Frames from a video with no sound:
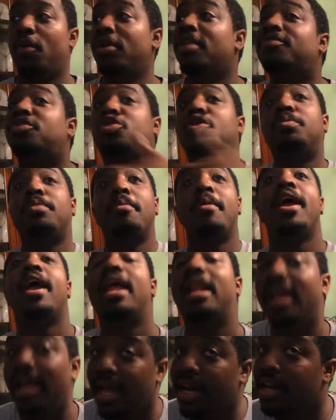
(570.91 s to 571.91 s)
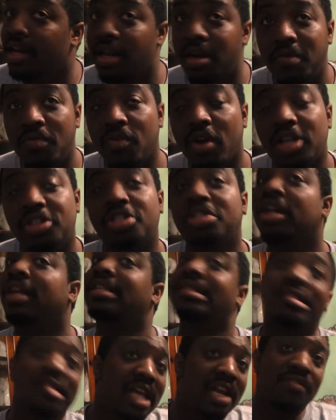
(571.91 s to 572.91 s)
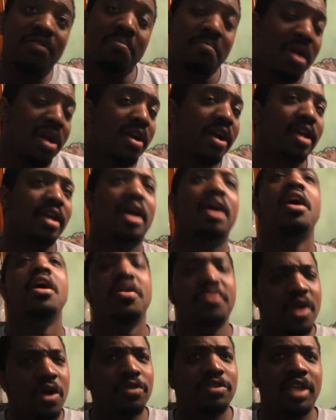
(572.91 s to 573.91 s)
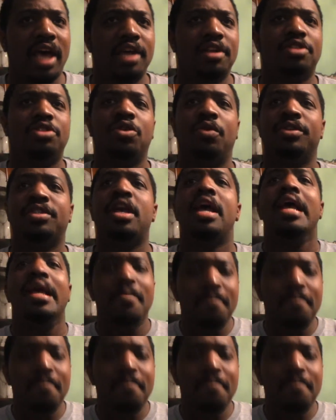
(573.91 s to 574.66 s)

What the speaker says: What if Superman landed in Russia instead of America? Those kind of stories.